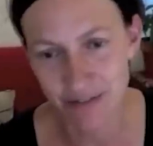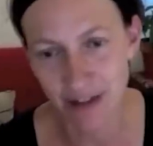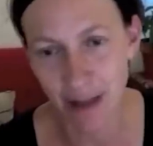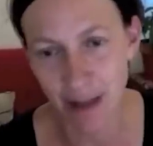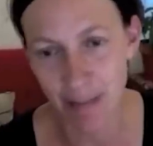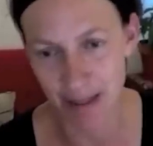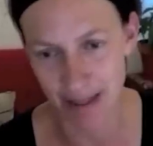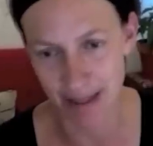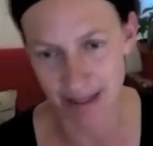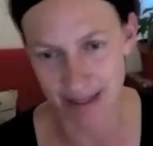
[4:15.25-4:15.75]

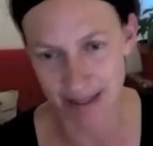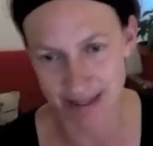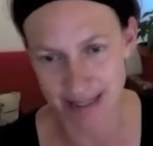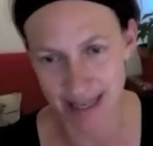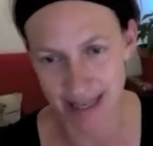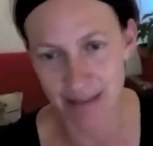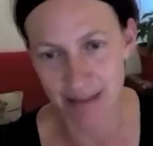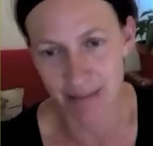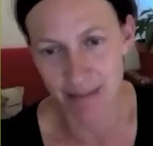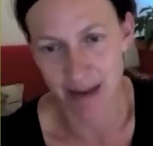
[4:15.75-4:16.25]
fabulous
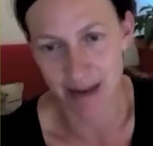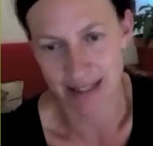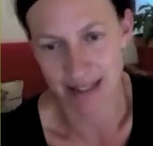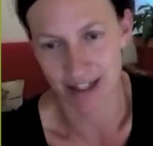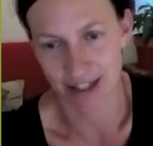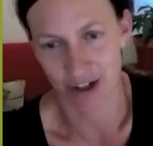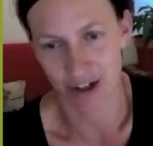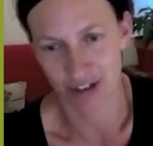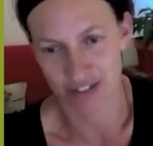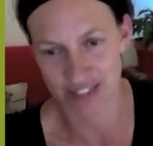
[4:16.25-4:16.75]
and it makes
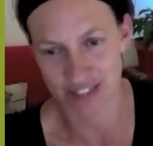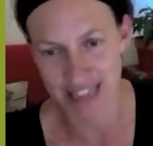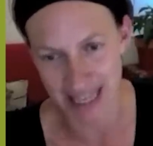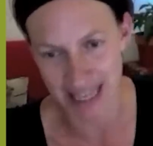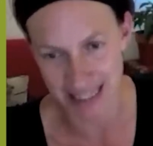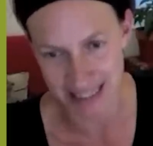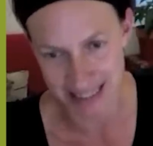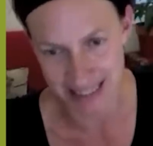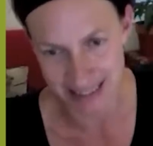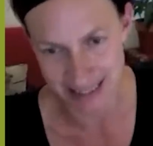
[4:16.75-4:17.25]
a lot of
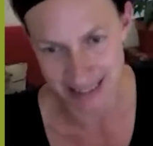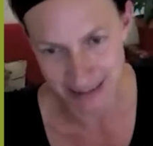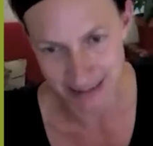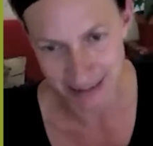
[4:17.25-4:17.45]
sense.